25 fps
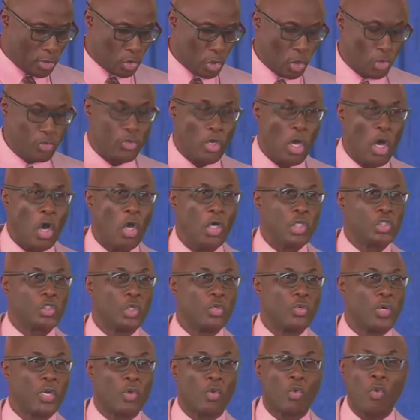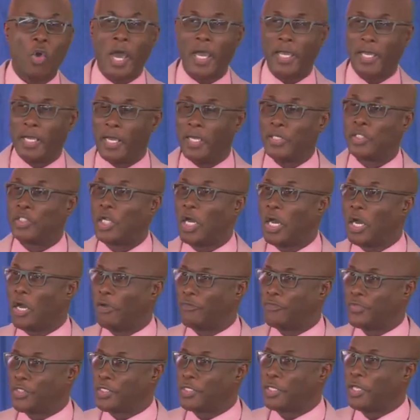to those who require
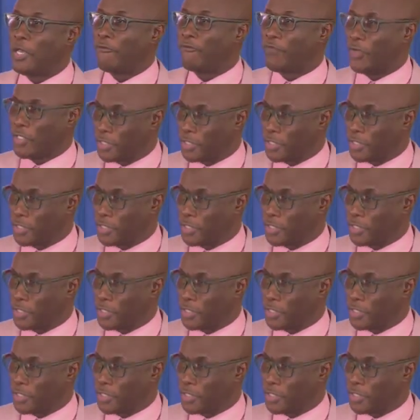doves